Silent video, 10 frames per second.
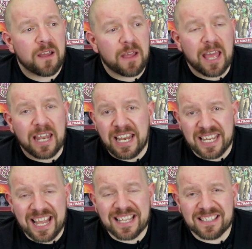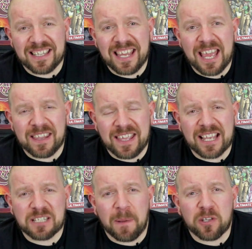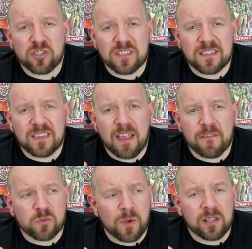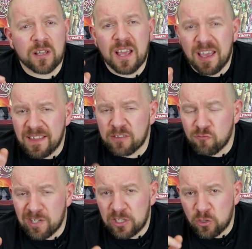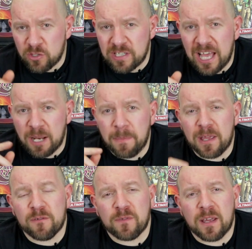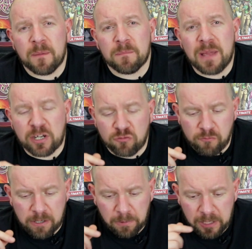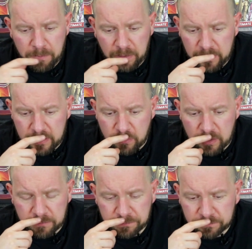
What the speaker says: and it gets the expansions in there as well, and that really does add a bit of extra replayability as well.